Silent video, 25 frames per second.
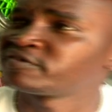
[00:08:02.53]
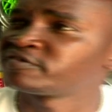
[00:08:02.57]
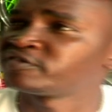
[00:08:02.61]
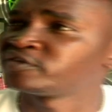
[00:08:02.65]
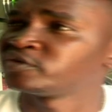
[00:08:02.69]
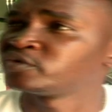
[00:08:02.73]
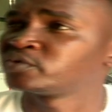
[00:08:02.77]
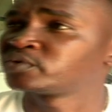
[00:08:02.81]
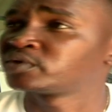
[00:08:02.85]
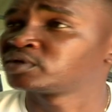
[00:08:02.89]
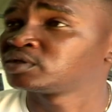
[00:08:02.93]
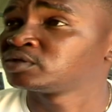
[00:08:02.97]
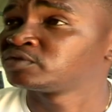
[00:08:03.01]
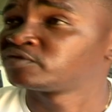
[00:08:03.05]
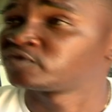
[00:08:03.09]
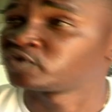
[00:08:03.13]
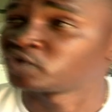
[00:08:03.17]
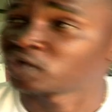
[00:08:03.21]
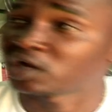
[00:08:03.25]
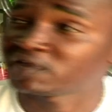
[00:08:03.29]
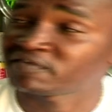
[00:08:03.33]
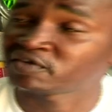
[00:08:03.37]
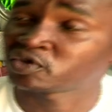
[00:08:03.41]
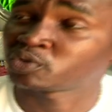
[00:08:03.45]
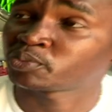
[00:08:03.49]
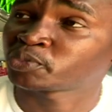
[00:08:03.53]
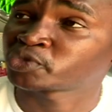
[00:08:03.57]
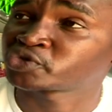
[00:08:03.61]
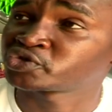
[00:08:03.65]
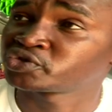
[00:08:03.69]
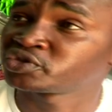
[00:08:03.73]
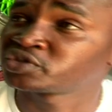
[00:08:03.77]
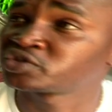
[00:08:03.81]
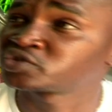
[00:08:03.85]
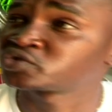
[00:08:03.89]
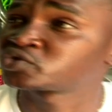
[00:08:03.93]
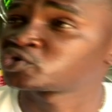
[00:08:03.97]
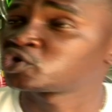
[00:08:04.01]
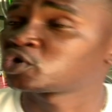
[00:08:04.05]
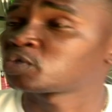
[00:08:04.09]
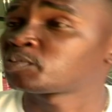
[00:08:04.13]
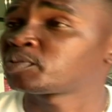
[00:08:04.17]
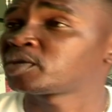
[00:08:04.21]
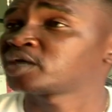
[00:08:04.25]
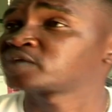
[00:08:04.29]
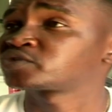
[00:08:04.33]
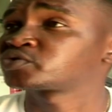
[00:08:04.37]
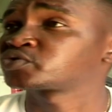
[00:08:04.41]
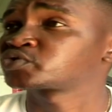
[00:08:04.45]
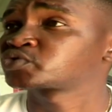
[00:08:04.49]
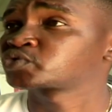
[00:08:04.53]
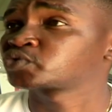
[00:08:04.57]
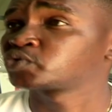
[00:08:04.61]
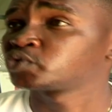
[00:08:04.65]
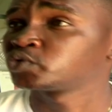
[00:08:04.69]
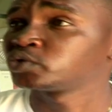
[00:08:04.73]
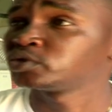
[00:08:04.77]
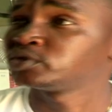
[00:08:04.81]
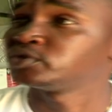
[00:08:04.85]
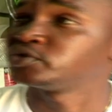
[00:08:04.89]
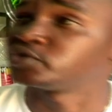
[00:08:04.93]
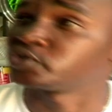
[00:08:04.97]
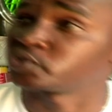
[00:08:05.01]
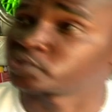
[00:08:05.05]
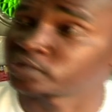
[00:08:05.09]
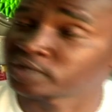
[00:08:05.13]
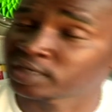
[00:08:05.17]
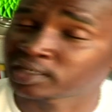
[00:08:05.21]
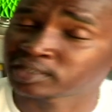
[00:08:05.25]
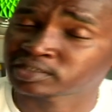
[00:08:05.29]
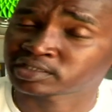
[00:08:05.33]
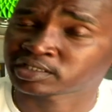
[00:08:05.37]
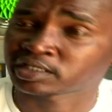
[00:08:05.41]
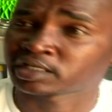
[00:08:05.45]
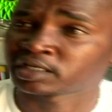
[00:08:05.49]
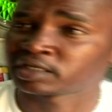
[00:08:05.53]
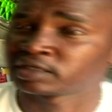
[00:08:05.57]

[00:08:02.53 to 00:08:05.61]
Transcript: If you if you have an opportunity to go back to school, do that.